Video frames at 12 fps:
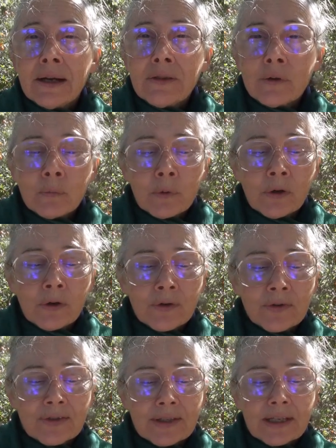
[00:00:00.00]
other
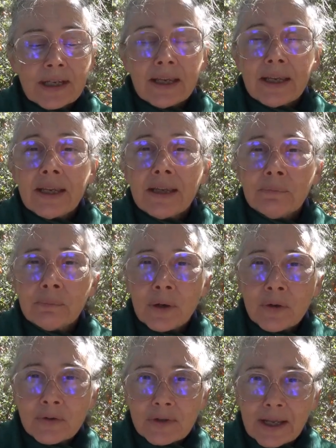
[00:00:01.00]
words, in
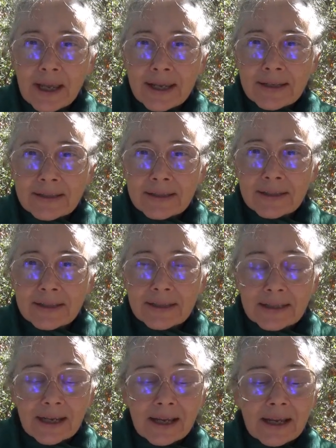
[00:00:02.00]
most
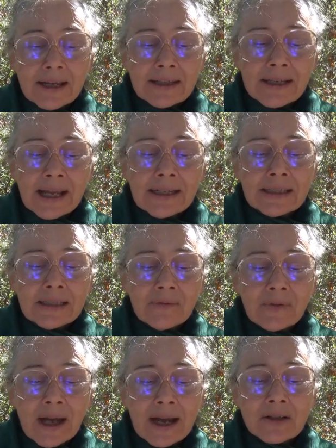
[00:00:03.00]
cases,
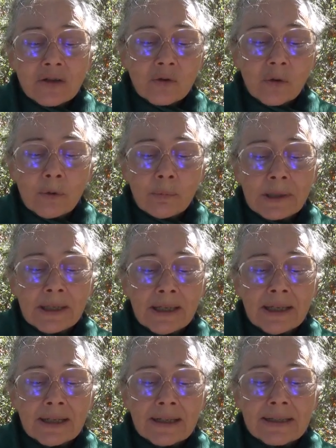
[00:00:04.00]
negative astral
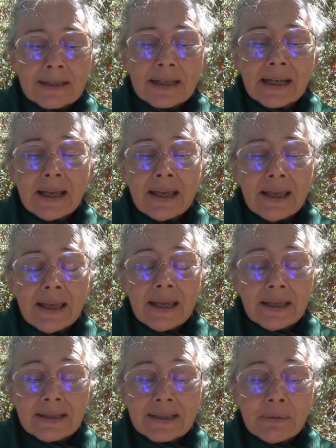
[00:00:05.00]
beings
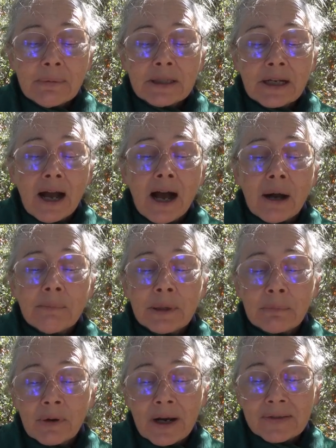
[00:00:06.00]
exhibit
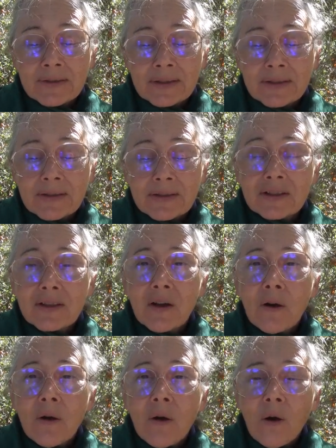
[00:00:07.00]
omnipresence
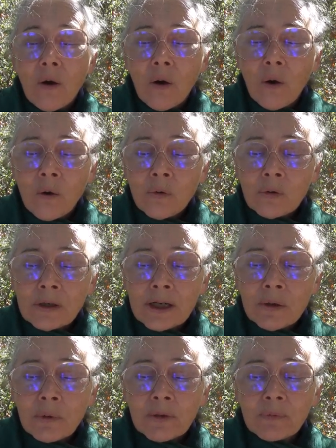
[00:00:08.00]

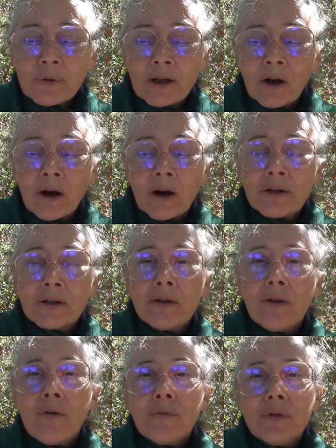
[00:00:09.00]
only with regard
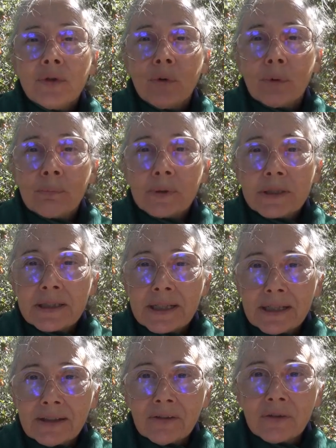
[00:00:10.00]
to a
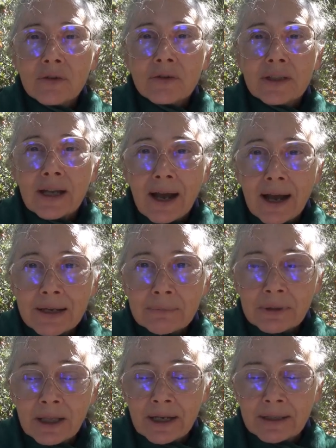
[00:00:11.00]
particular
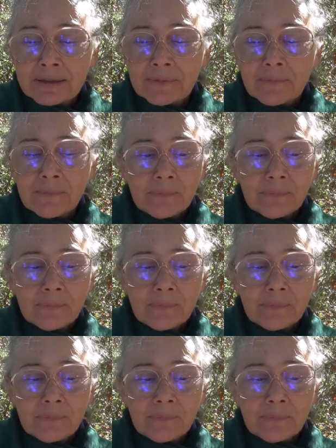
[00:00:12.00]
timeline